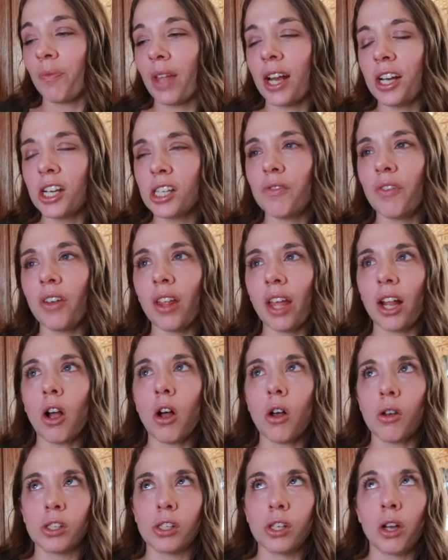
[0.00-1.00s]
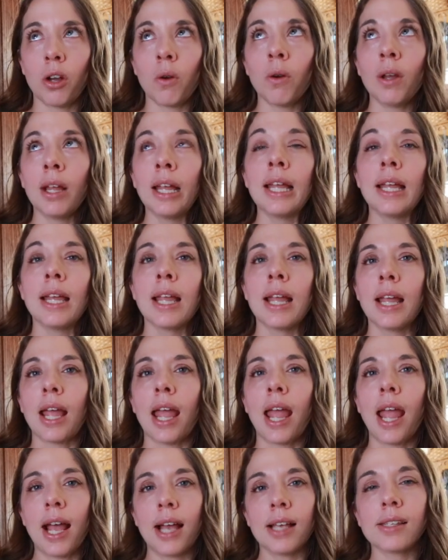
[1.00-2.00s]
I just feel like also
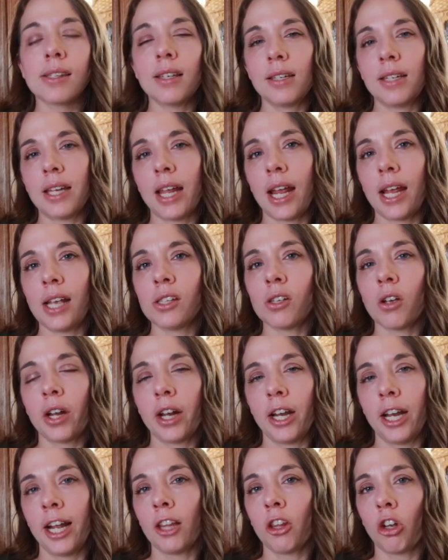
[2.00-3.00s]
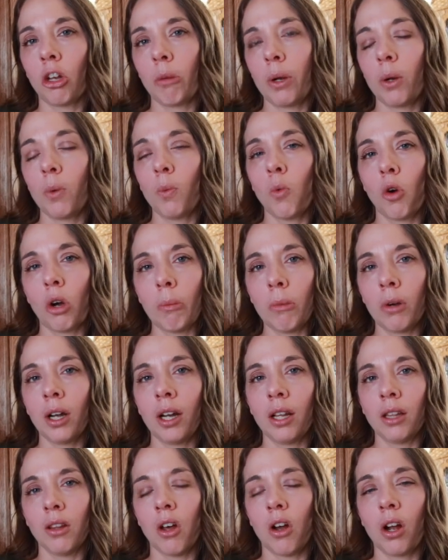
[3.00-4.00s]
as the days are getting a little bit warmer
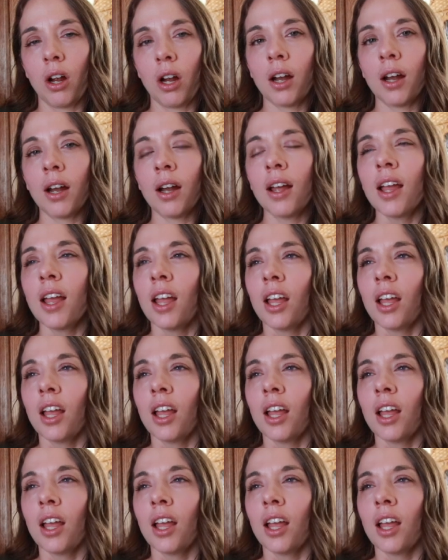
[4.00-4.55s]
and longer,